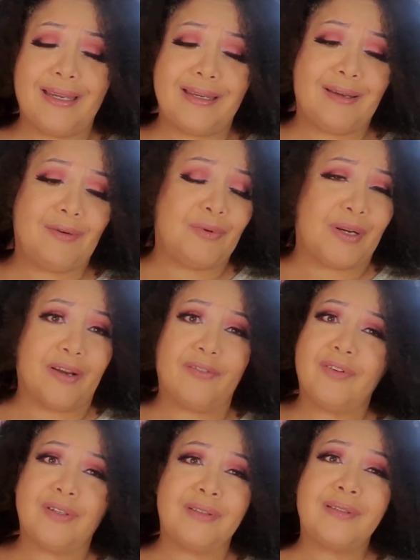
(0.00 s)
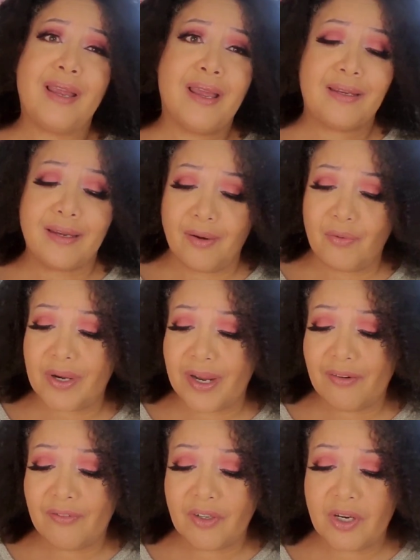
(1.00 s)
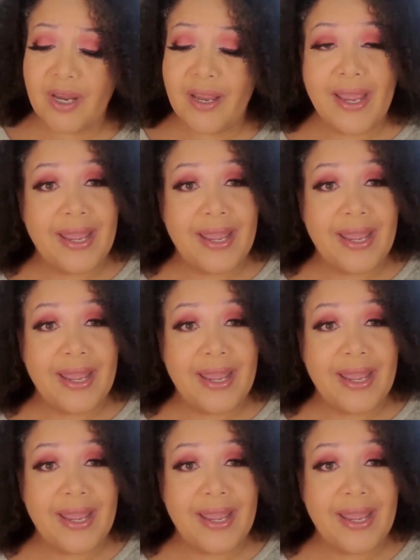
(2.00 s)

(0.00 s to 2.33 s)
yeah, whatever. Yeah, whatever.